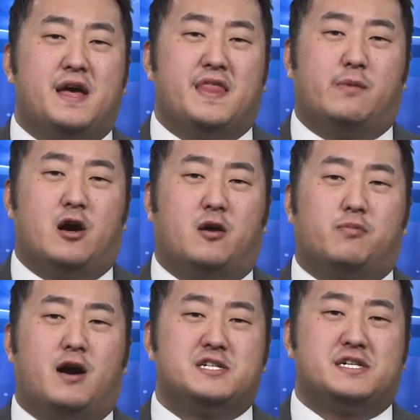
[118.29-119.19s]
that will help
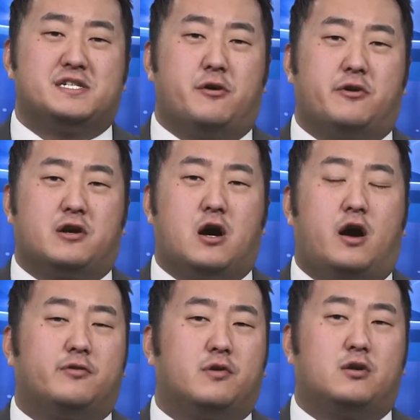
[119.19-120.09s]
project owner
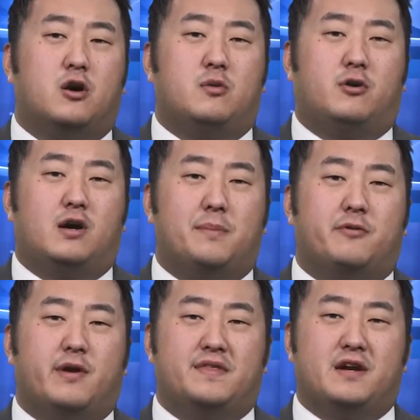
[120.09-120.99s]
Contour Global
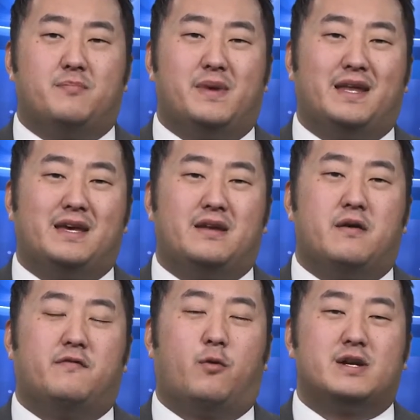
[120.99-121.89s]
upgrade the Armenian
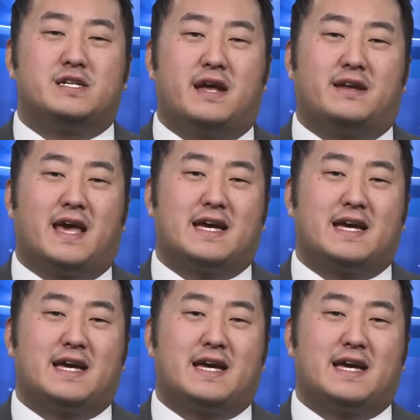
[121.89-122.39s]
Voratan